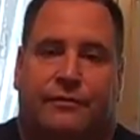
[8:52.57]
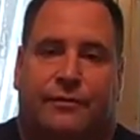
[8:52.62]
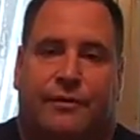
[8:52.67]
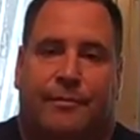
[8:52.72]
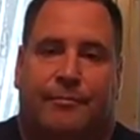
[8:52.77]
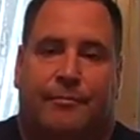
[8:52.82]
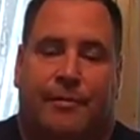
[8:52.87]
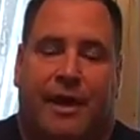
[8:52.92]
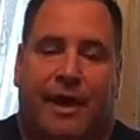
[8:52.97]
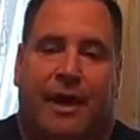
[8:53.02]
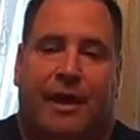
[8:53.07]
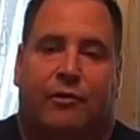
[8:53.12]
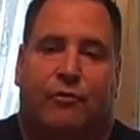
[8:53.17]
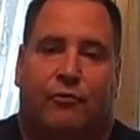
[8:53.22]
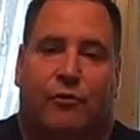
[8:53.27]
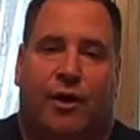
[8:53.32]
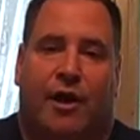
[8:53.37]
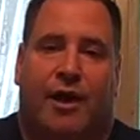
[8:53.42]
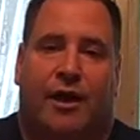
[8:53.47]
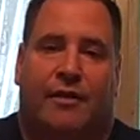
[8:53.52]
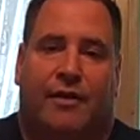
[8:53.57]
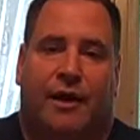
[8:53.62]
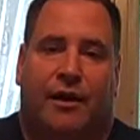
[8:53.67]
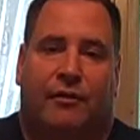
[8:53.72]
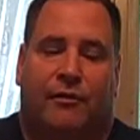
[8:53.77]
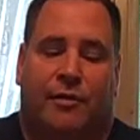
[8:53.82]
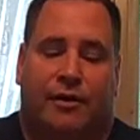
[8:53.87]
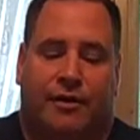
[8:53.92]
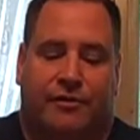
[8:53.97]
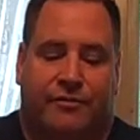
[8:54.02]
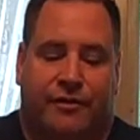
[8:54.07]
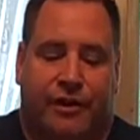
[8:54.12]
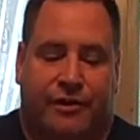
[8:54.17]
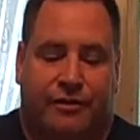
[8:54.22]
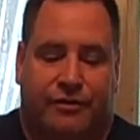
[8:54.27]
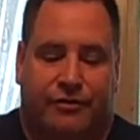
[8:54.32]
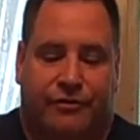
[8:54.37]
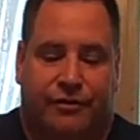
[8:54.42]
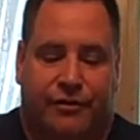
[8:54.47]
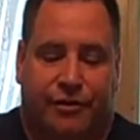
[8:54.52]
the main way that
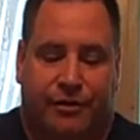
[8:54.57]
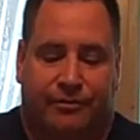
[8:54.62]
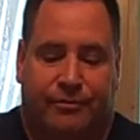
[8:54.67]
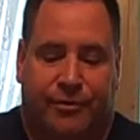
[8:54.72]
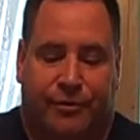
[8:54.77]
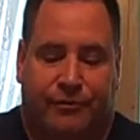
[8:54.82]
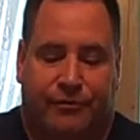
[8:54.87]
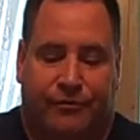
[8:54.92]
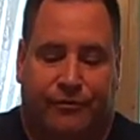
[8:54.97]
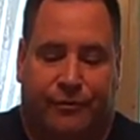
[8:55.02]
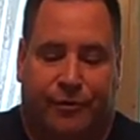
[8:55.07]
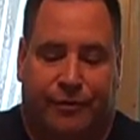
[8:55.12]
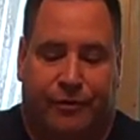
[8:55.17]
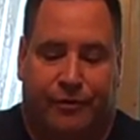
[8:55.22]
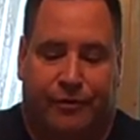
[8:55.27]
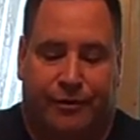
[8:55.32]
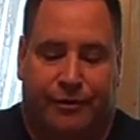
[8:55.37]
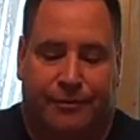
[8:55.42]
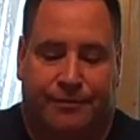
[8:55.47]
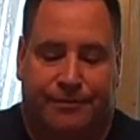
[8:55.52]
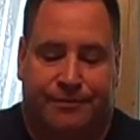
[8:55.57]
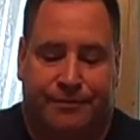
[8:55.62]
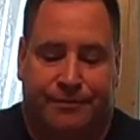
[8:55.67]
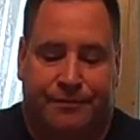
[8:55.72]
organization is going to move forward.